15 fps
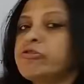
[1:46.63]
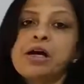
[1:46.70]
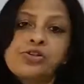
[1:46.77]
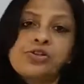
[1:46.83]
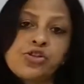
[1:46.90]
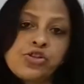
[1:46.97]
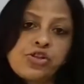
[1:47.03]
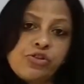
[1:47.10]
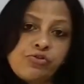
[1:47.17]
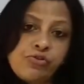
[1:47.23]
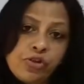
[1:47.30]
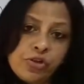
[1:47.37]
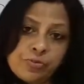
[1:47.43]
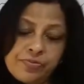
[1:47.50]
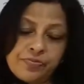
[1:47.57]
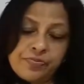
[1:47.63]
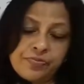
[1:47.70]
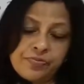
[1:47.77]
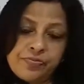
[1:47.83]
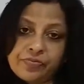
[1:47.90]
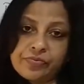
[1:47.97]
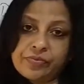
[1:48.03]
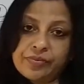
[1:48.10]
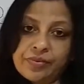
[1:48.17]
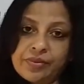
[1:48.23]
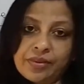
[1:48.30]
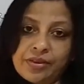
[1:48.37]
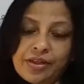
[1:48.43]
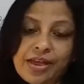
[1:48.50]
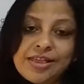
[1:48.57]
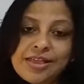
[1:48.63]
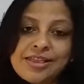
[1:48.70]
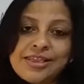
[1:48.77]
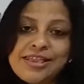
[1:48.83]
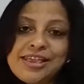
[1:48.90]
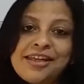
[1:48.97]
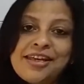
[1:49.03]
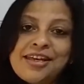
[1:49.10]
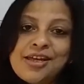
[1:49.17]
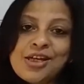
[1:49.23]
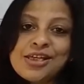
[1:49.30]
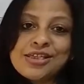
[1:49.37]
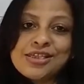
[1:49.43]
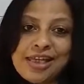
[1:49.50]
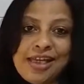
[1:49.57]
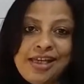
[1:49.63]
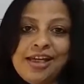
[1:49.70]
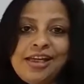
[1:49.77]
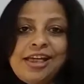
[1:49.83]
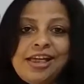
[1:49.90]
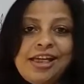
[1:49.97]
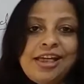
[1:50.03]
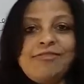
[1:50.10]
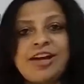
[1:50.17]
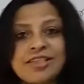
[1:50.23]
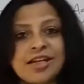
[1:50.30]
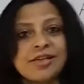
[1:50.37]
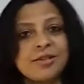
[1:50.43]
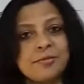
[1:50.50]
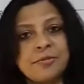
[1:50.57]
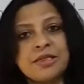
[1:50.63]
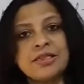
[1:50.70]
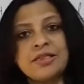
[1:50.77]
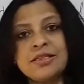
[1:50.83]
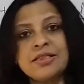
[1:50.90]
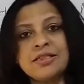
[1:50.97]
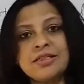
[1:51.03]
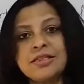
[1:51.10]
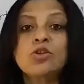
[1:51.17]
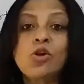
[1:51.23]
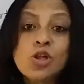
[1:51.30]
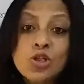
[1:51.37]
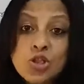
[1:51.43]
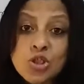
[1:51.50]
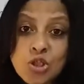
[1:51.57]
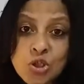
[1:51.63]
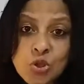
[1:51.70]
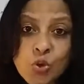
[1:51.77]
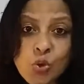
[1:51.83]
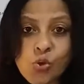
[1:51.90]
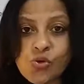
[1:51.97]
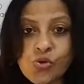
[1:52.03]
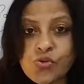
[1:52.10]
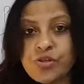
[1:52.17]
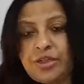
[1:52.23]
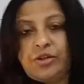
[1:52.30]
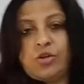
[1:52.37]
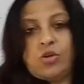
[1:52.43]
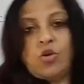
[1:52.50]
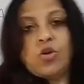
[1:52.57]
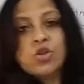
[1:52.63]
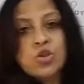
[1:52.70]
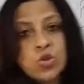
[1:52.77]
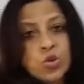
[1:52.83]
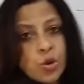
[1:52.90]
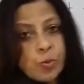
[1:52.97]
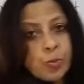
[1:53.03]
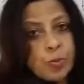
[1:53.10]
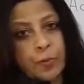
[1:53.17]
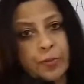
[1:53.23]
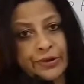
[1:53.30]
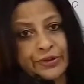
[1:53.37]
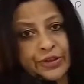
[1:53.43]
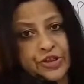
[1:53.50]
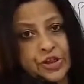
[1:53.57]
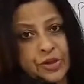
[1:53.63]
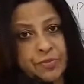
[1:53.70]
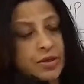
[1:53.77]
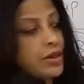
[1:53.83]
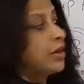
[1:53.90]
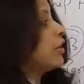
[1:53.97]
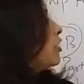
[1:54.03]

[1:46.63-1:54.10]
a partnership firm. See, singly if I start a business, it is called sole trader or sole proprietorship,